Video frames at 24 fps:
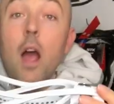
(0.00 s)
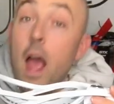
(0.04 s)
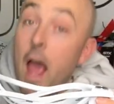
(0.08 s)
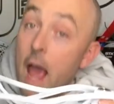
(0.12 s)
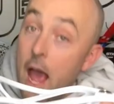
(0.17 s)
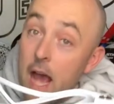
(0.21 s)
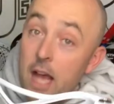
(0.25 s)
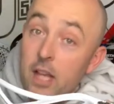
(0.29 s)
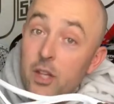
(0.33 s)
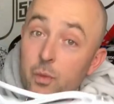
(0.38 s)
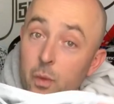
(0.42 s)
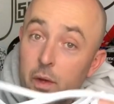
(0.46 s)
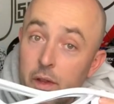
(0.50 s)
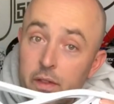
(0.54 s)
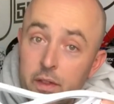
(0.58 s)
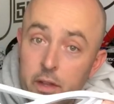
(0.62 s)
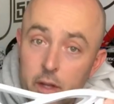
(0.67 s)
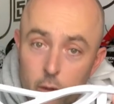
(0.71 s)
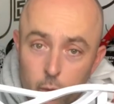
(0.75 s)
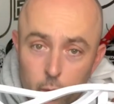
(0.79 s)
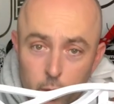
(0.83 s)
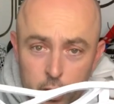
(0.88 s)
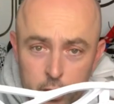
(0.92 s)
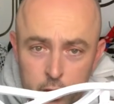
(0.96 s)
As with
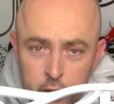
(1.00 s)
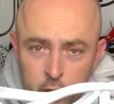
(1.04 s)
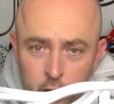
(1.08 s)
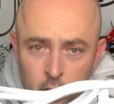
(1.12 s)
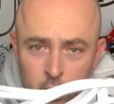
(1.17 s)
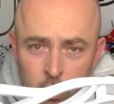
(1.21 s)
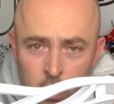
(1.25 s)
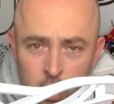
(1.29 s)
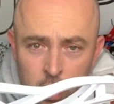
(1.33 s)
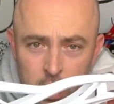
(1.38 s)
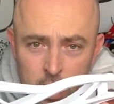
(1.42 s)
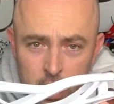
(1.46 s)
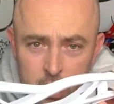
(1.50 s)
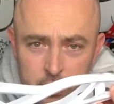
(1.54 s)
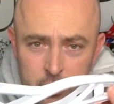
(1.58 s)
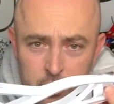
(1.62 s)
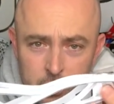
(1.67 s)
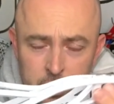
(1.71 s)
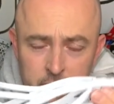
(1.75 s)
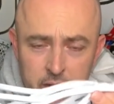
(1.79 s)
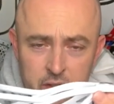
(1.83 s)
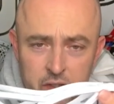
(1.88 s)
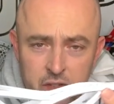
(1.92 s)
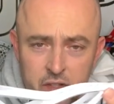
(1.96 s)
the original, as you
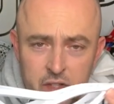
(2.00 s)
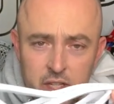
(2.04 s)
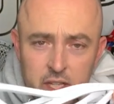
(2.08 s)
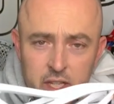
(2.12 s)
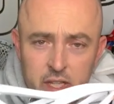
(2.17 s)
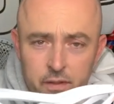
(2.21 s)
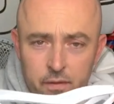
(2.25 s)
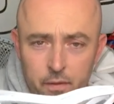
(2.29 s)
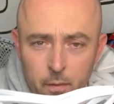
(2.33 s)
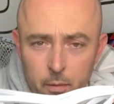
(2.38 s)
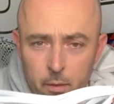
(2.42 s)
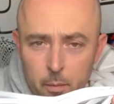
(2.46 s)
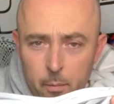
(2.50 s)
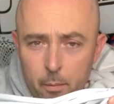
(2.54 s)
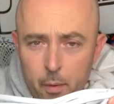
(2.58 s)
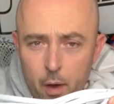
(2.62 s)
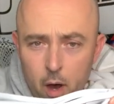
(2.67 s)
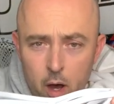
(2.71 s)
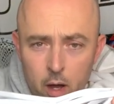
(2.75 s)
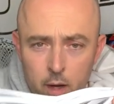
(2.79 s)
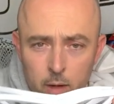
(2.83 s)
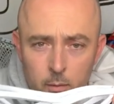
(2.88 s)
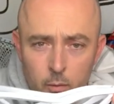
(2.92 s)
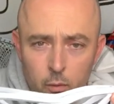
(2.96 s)
can see from the
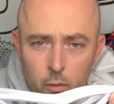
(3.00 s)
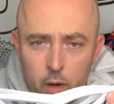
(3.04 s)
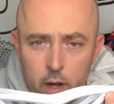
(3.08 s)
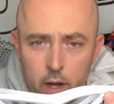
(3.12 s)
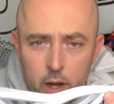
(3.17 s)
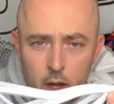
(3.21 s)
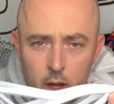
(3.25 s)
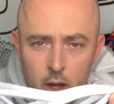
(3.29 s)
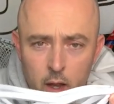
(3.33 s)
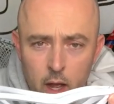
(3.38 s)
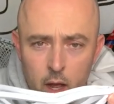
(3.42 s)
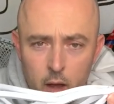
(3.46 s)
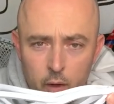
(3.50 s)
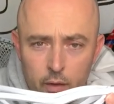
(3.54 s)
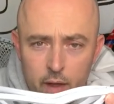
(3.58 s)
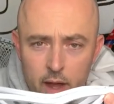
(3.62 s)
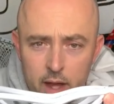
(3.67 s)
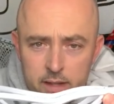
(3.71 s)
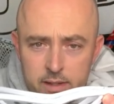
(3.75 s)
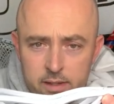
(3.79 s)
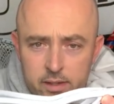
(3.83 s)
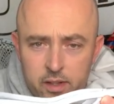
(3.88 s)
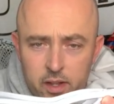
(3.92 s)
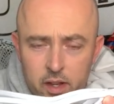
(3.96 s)
bottom rail, how
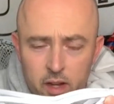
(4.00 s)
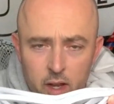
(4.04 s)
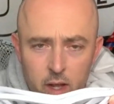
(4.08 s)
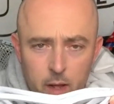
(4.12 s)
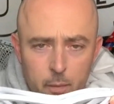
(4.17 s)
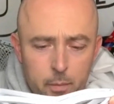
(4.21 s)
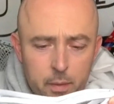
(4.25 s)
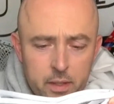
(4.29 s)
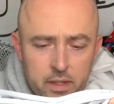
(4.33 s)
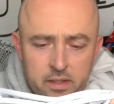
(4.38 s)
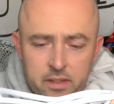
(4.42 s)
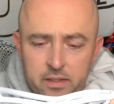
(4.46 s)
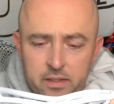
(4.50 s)
that's set up, it's